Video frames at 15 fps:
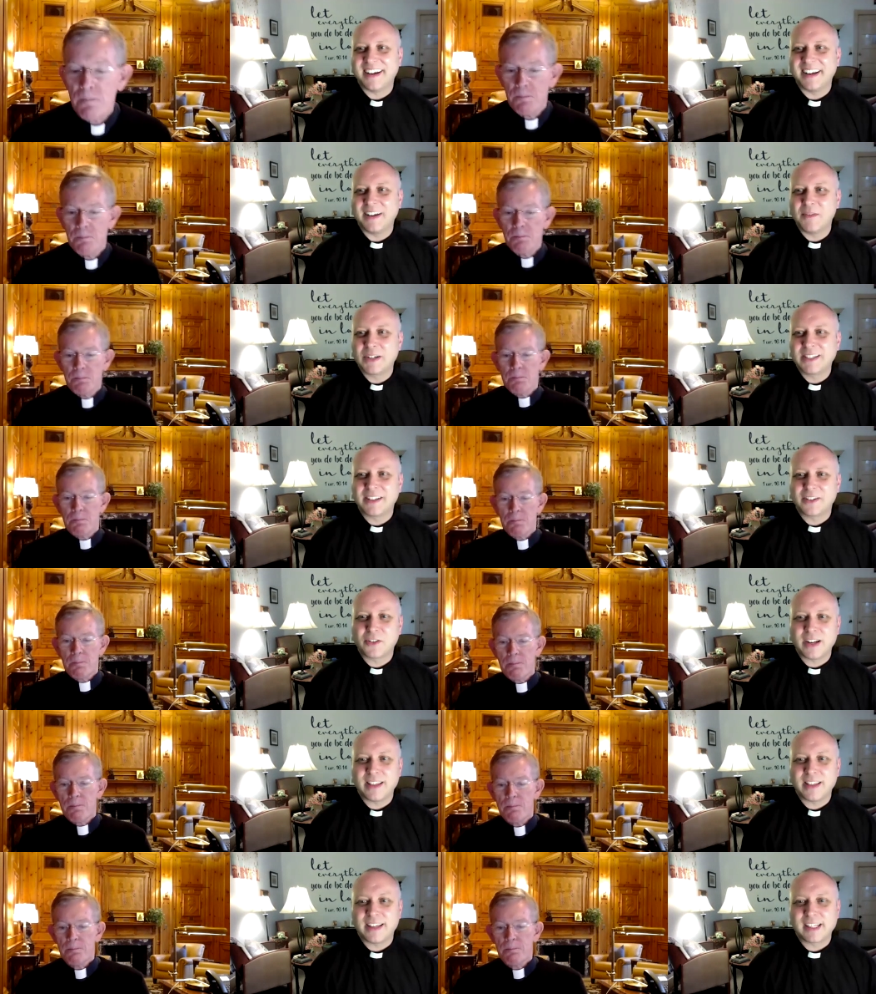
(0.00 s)
Speaker 1: and one of the
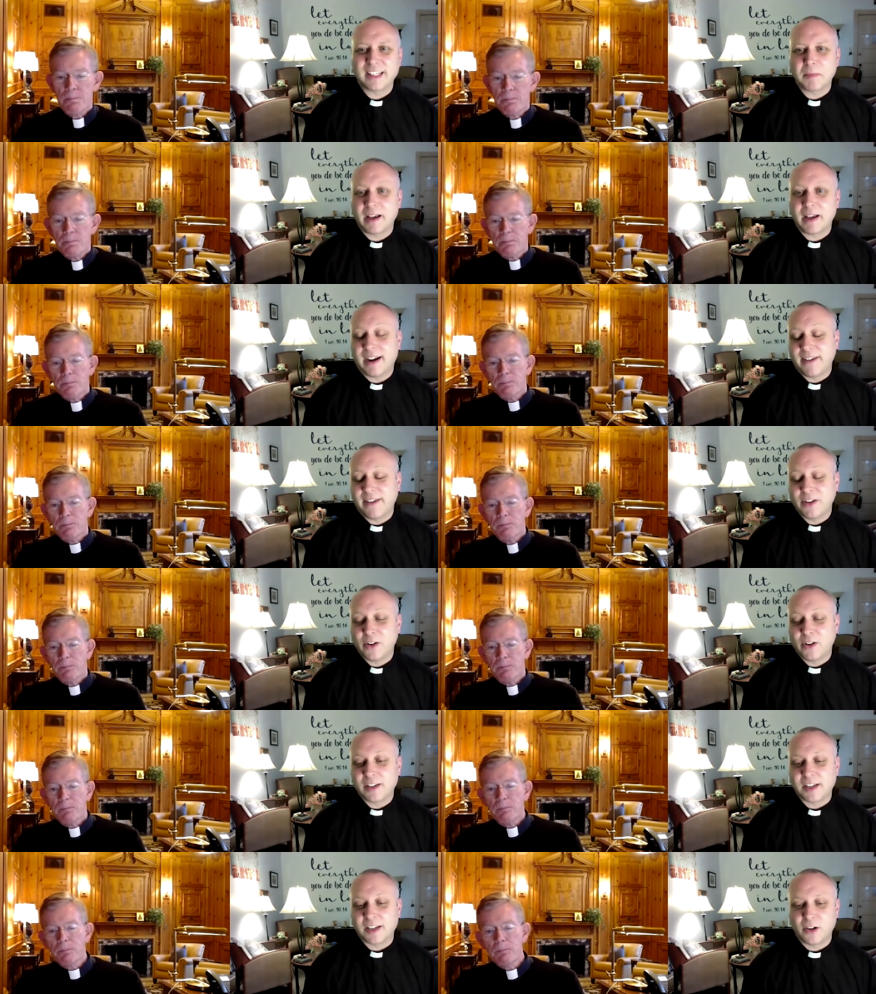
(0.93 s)
great things about I've
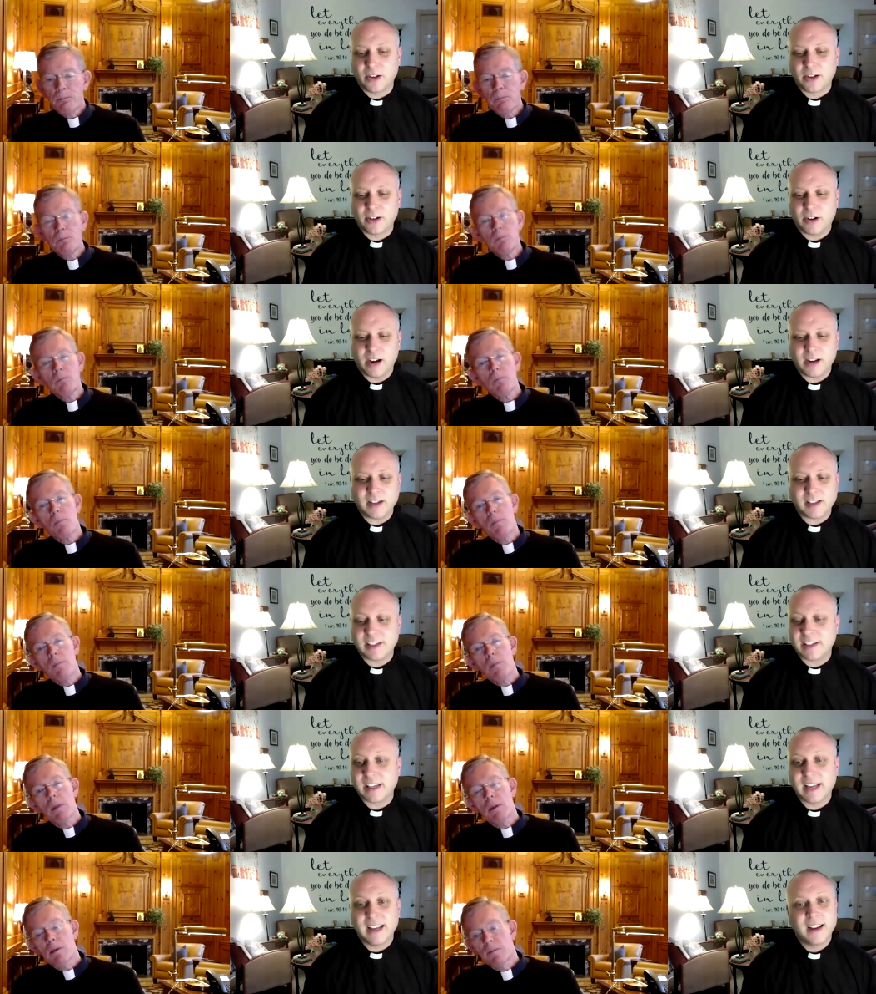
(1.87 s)
noticed at Holy Cross
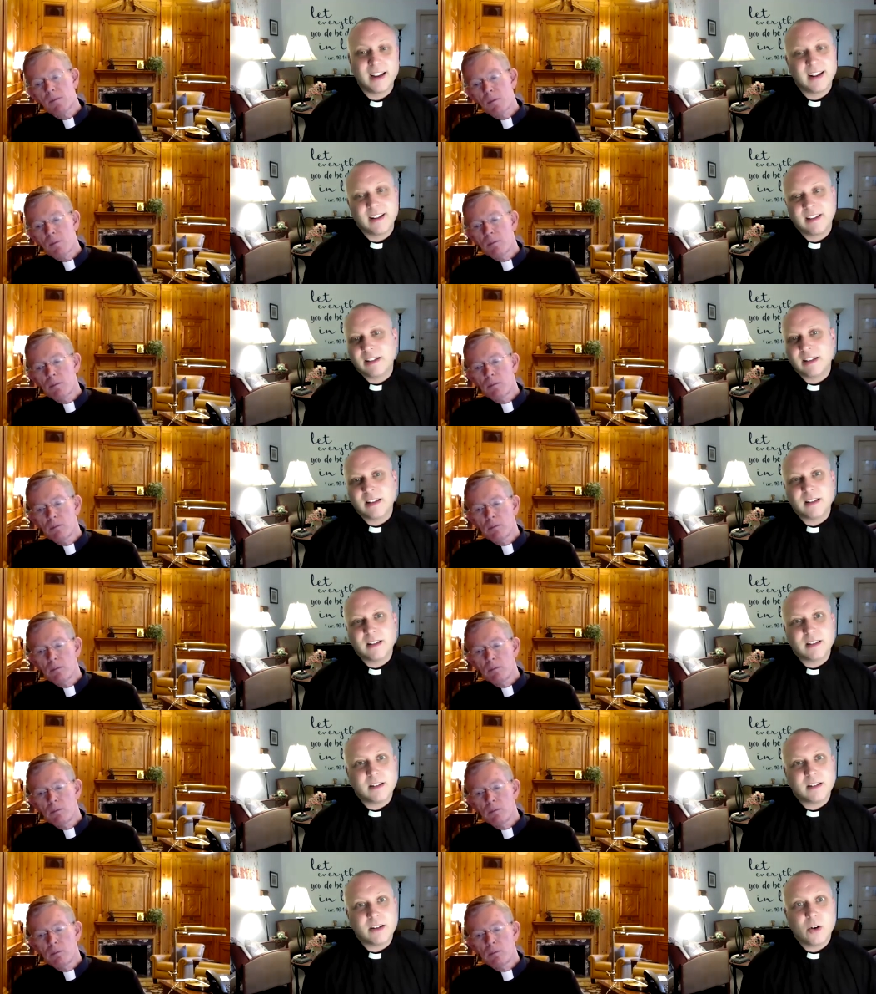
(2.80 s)
is
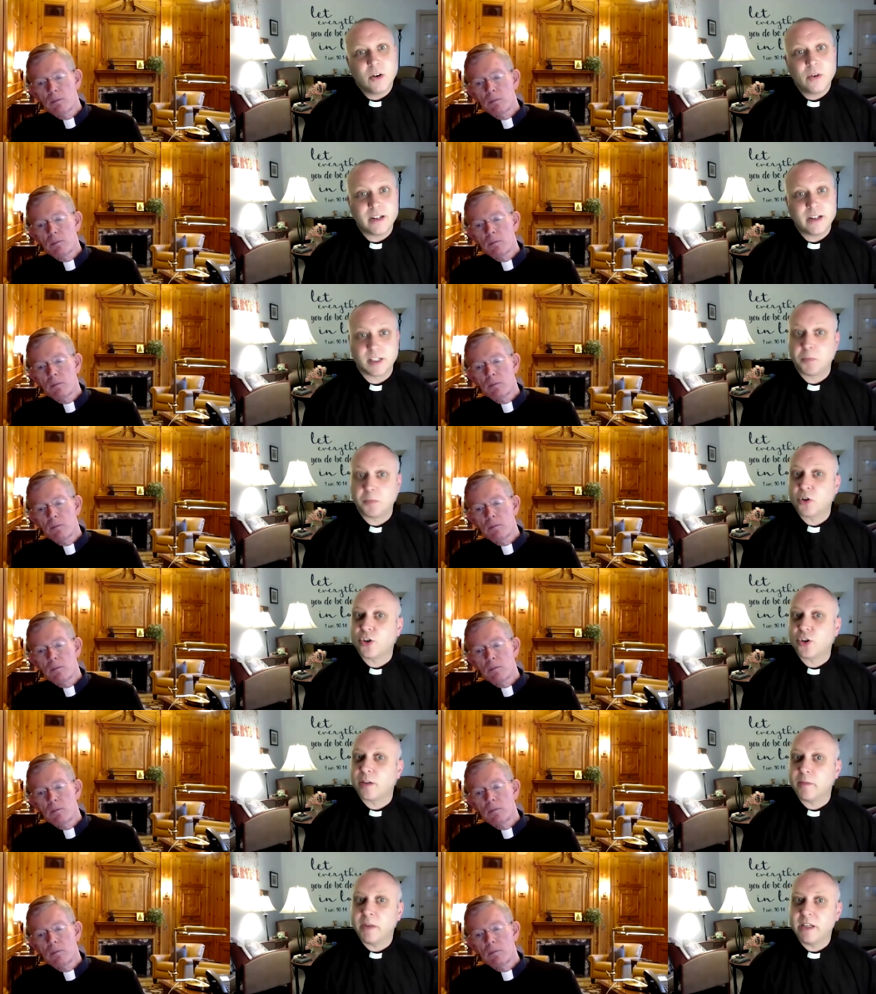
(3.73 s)
no one is
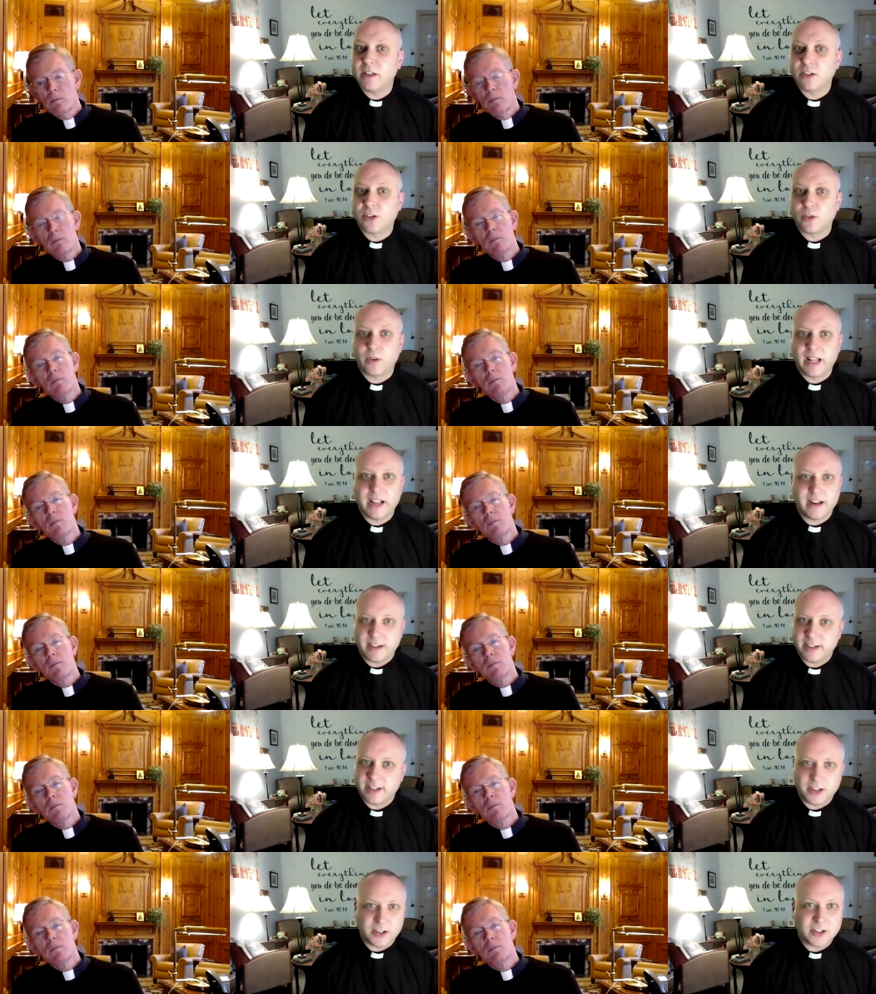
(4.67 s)
pushing means to an end
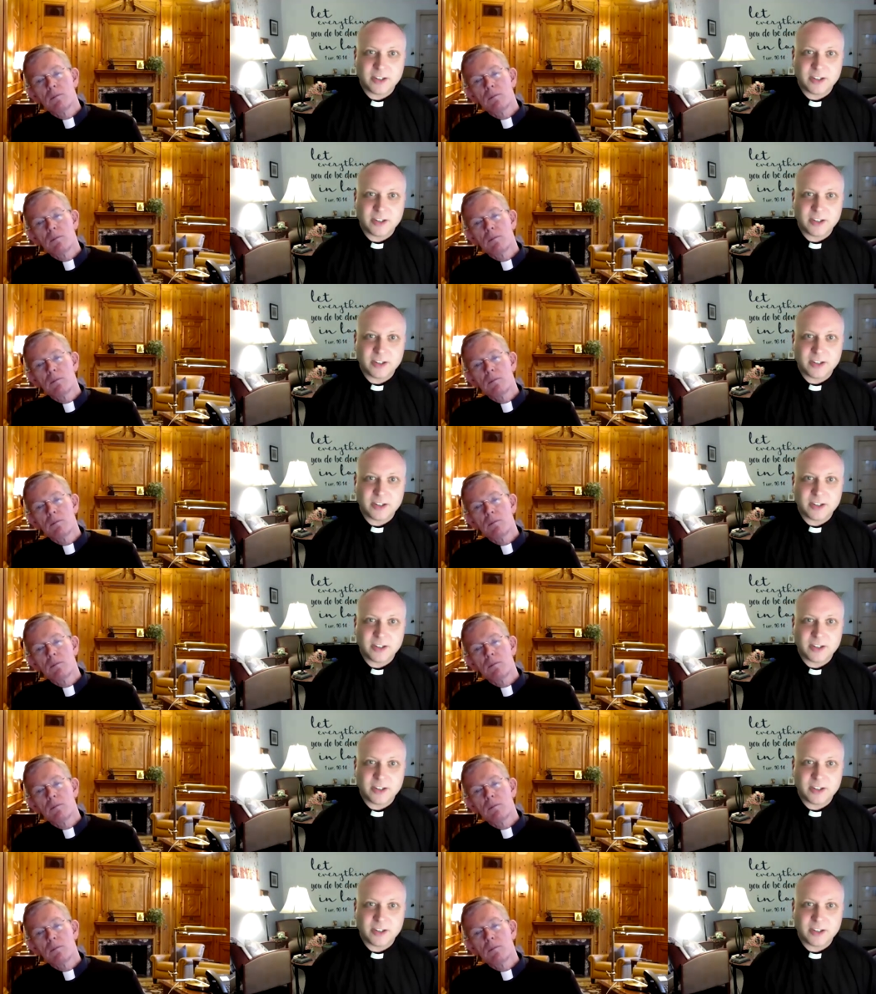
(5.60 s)
here.